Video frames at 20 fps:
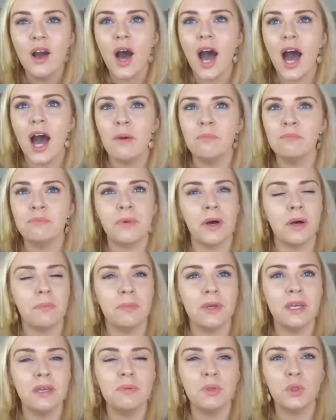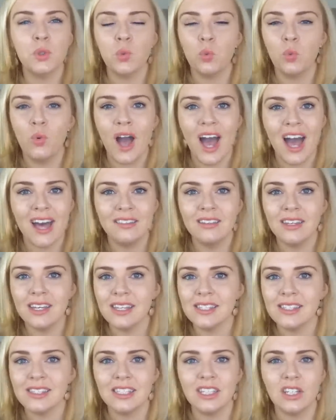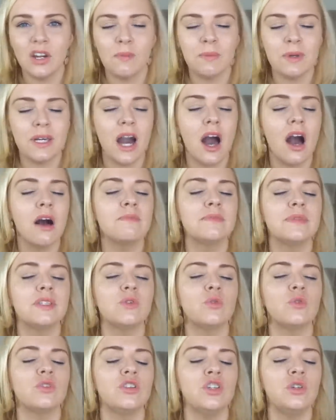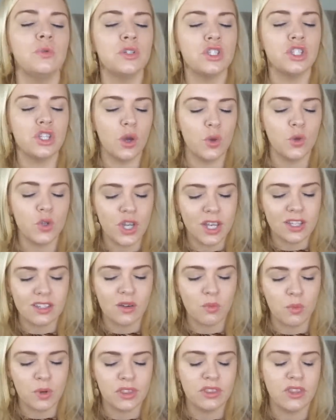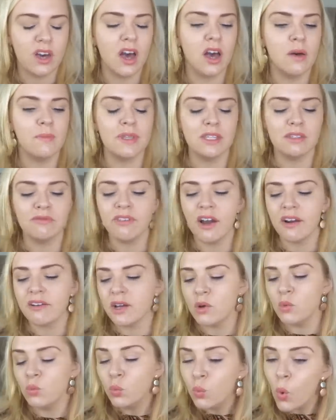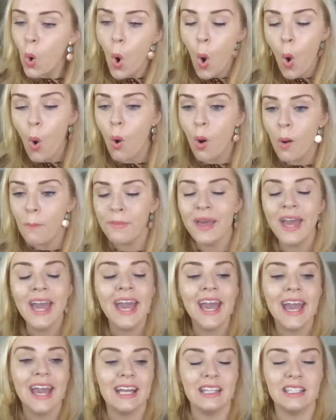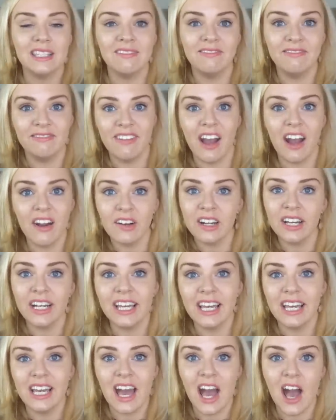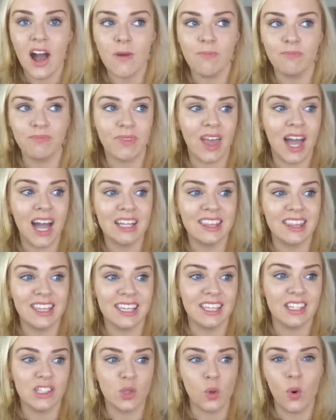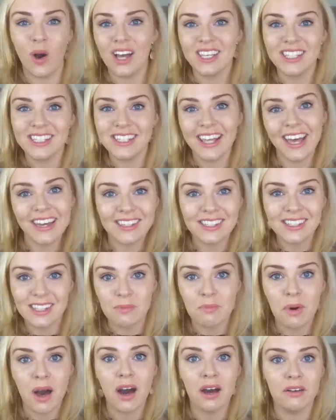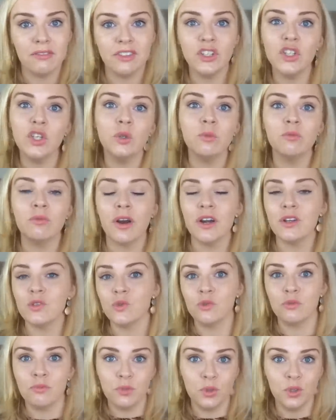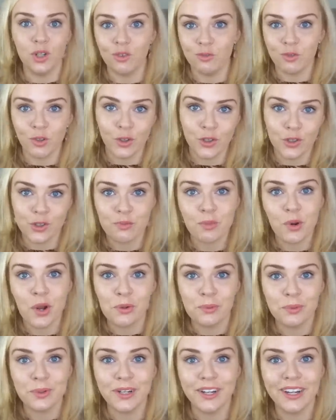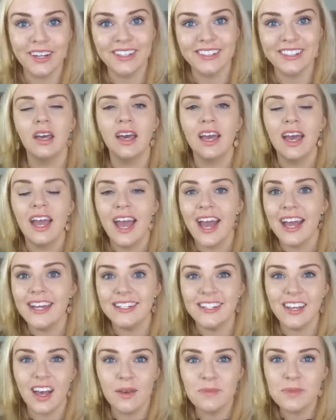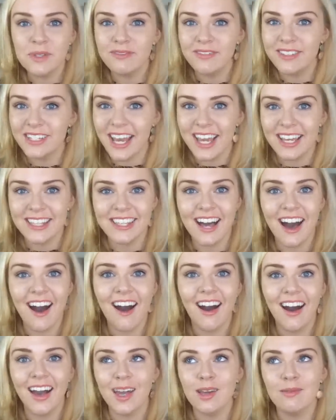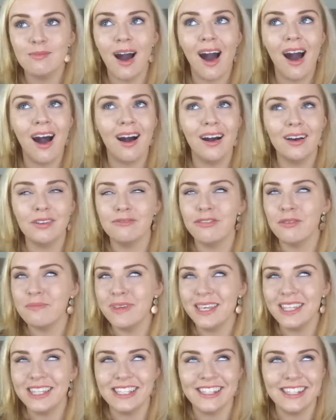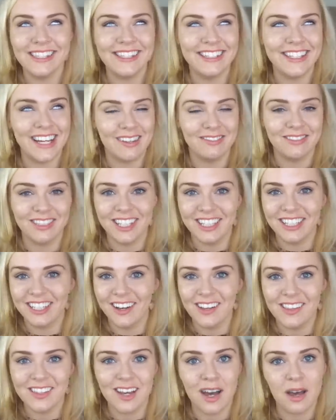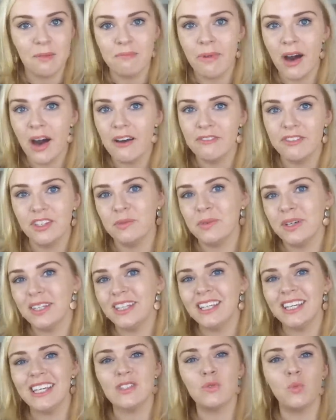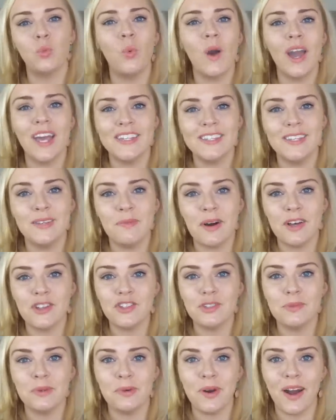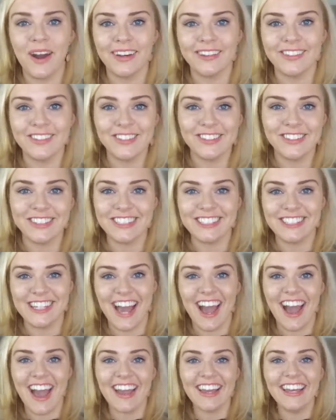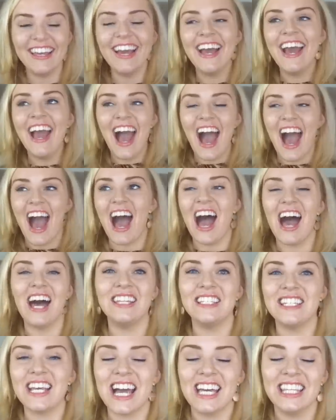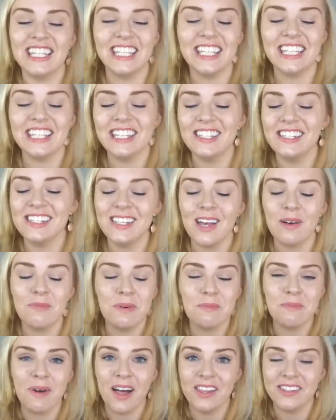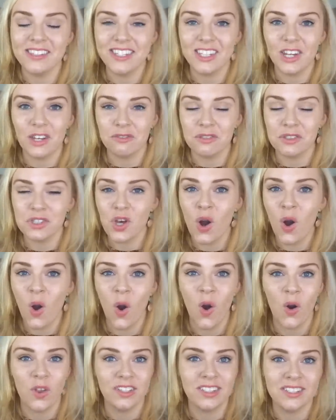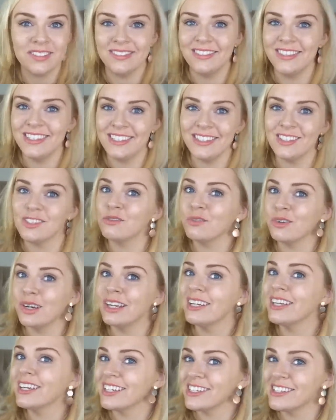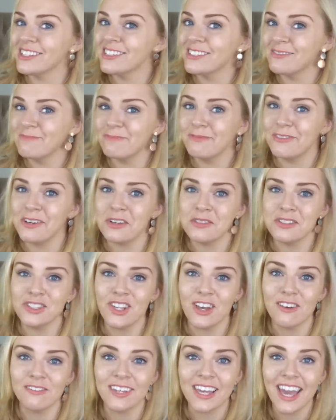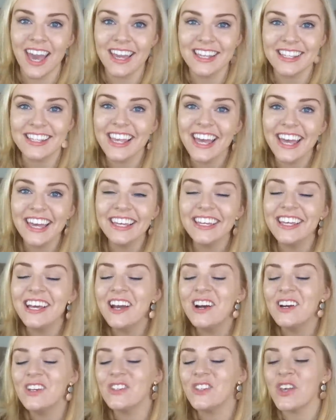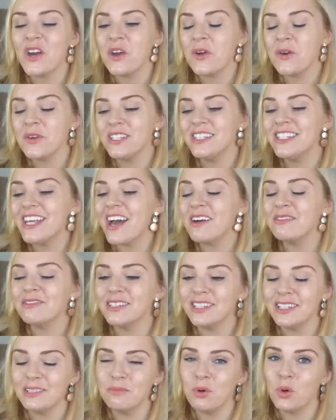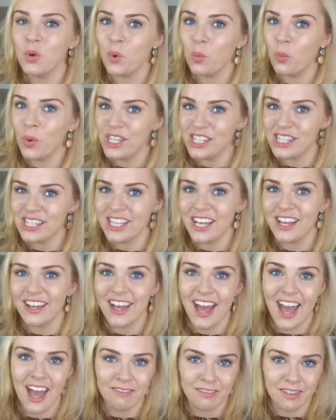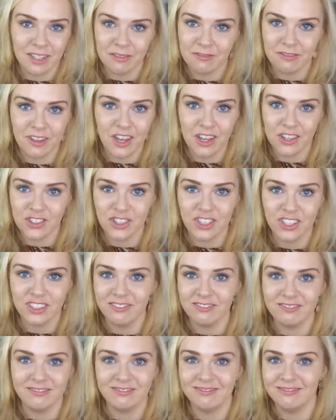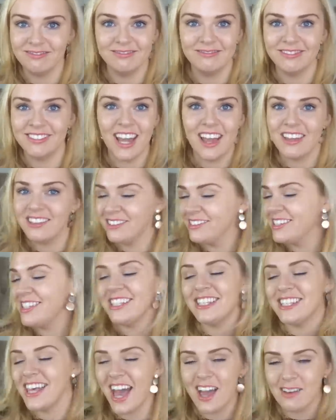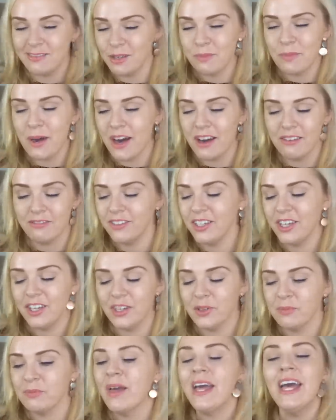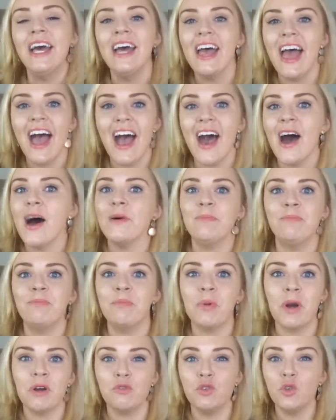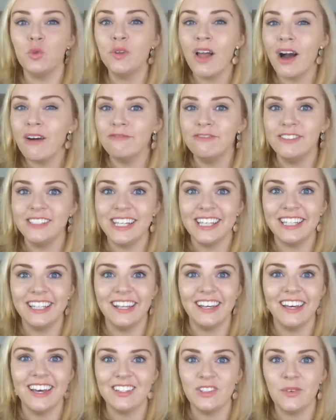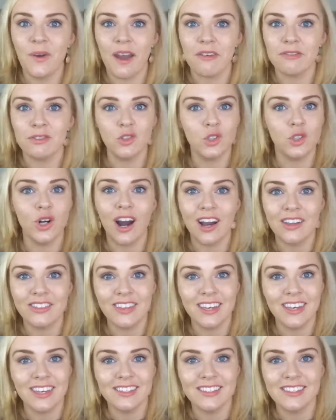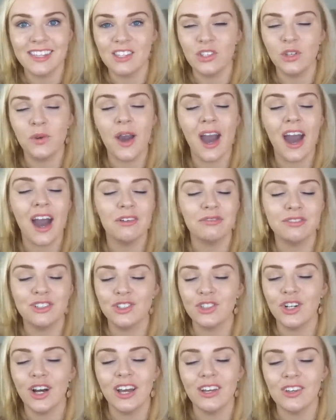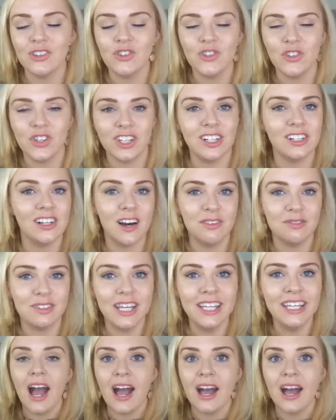But people that wear this, you know, it becomes, you associate it with them. It's very warm. It's very, I think it's quite a sexy perfume, very sort of Moulin Rouge appropriate. In terms of daytime, for me, this is definitely a nighttime perfume. I think it's way too much to be wearing during the day. And I think in the summer months, you know, if it's hot, this is really gonna feel suffocating. So definitely more winter, heavier version. This is a heavy perfume. But if you love vanilla and you haven't tried this, then you have to try it because you're gonna love it.